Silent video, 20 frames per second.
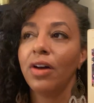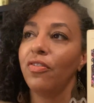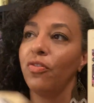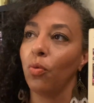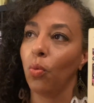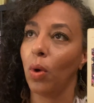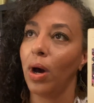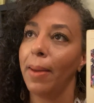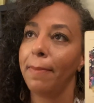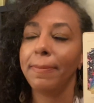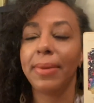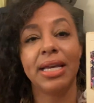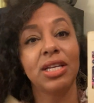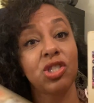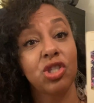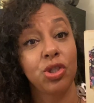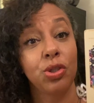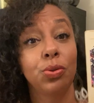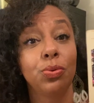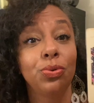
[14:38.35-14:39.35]
what
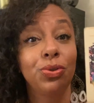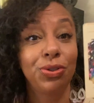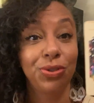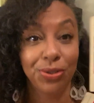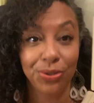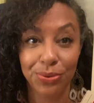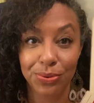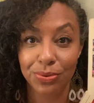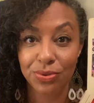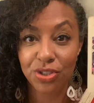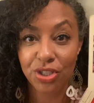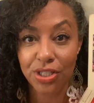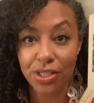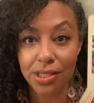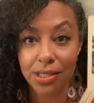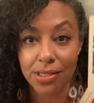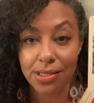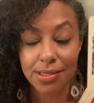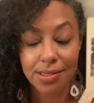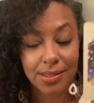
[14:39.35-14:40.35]
makes you, you,
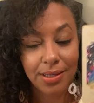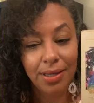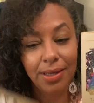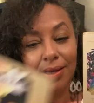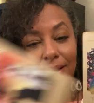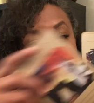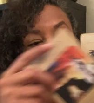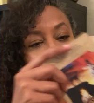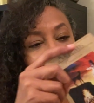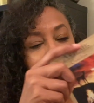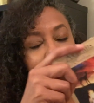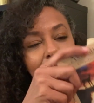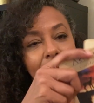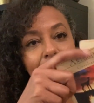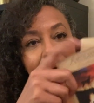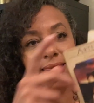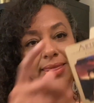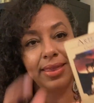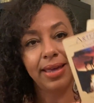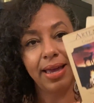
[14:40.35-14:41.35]
Jesus.
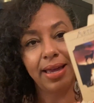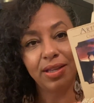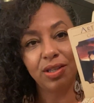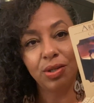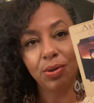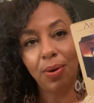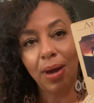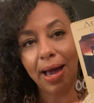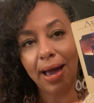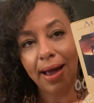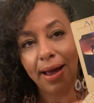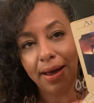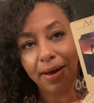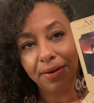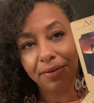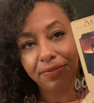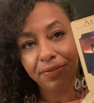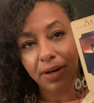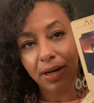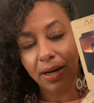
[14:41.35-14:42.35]
And then you
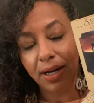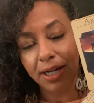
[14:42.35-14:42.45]
have